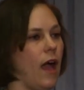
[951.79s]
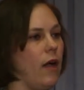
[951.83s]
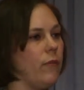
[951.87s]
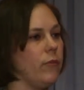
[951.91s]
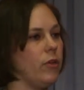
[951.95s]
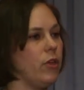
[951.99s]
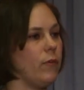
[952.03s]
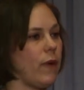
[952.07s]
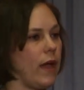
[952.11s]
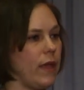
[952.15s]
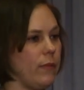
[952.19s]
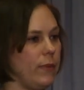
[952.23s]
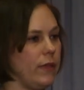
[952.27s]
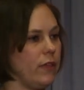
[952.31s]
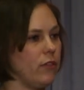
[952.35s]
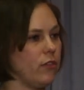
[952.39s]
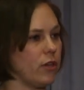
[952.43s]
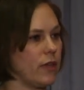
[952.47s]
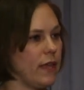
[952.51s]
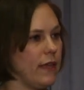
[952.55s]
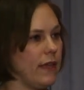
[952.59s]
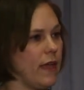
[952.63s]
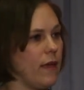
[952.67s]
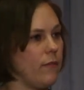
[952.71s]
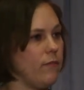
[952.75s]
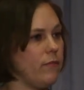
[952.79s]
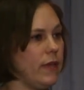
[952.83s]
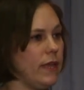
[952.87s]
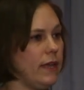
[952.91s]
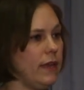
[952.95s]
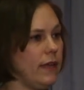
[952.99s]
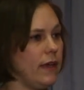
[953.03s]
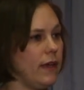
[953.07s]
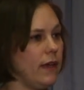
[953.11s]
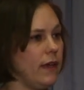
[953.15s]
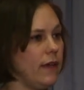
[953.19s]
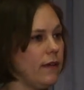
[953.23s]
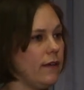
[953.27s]
You might be looking at
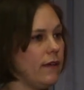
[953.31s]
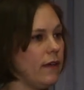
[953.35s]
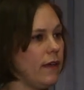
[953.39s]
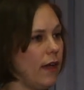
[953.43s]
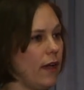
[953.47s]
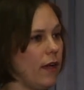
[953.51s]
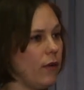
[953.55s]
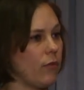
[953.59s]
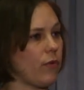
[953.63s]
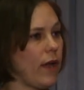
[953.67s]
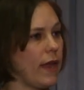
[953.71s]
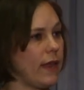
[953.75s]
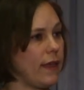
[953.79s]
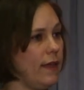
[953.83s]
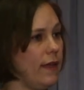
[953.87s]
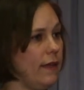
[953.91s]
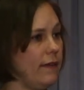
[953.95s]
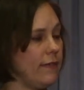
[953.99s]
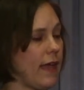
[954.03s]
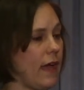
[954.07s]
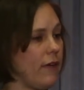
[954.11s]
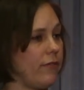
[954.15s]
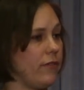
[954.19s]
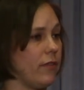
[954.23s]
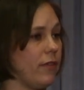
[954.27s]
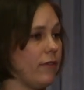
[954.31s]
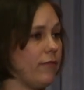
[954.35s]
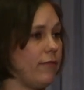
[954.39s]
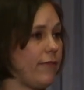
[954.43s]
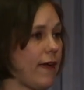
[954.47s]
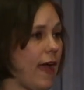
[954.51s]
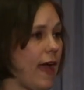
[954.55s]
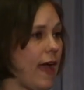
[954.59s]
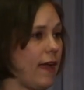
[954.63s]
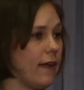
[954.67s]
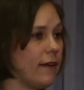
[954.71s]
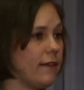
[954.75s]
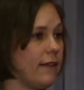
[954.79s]
media rankings after the
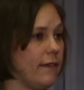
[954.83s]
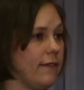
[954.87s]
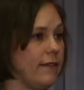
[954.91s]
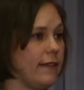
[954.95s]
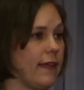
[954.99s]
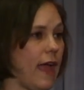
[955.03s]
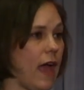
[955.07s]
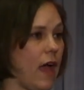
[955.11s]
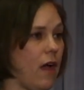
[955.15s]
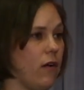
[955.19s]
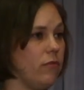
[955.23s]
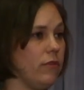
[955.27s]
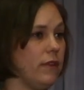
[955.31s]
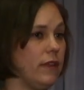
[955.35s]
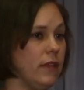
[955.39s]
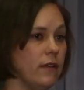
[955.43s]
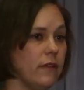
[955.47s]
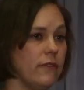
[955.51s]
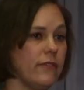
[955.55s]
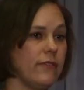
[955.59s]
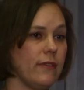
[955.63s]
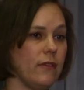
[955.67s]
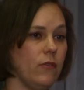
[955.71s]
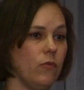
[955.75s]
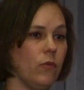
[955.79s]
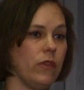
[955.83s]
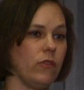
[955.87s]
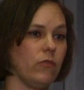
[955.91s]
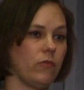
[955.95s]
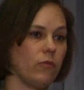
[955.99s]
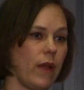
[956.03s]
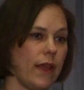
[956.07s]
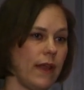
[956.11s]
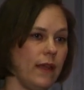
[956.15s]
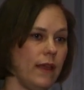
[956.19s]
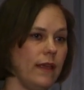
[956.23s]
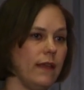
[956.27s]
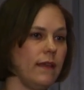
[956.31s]
fact as to how Nielsen was
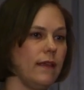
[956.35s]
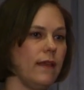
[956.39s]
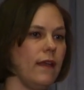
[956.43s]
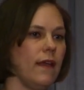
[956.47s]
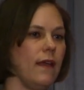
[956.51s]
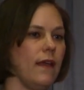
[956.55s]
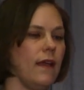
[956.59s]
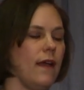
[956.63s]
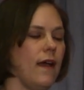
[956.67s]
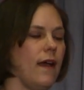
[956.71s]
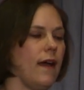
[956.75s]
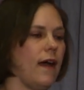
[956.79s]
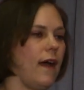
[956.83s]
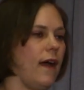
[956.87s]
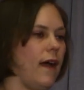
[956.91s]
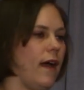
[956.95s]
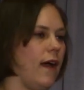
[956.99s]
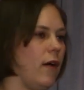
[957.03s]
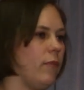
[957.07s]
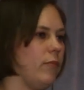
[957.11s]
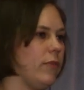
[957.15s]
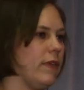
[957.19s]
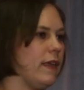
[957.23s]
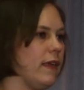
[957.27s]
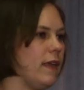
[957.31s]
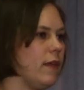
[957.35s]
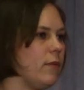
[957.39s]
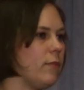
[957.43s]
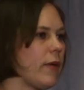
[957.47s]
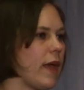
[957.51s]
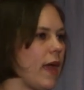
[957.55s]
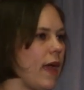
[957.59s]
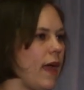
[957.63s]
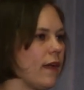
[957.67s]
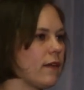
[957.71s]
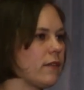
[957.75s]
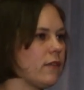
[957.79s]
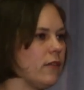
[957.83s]
rating the
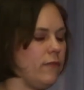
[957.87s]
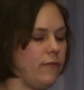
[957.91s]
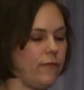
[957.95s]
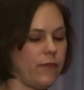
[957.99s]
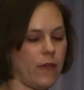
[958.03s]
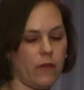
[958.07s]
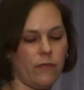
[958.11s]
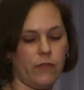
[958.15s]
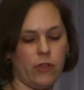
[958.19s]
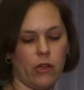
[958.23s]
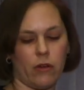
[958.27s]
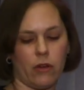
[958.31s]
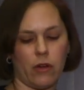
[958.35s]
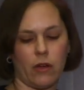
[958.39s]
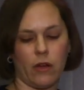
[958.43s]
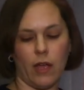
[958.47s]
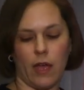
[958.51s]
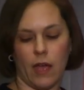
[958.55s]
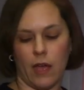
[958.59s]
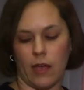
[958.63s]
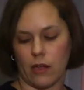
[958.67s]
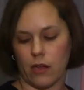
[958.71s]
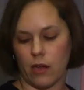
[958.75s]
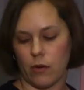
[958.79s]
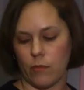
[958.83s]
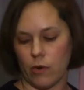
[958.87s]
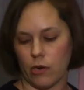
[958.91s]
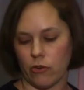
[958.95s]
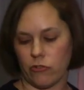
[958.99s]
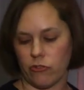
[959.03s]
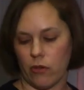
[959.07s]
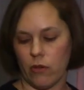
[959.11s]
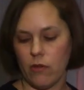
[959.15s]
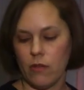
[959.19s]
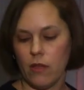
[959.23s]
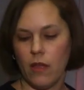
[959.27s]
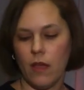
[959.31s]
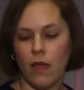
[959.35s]
impact of your
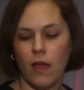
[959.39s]
commercial.